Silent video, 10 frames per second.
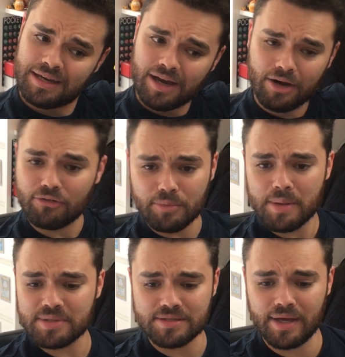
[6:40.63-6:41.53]
I don't
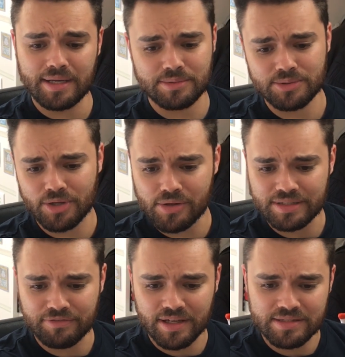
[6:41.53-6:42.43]
remember signing up to an
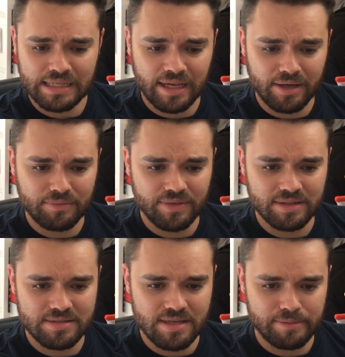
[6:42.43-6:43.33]
OnlyFans account.
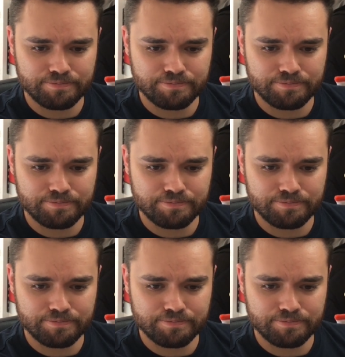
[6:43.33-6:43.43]
That's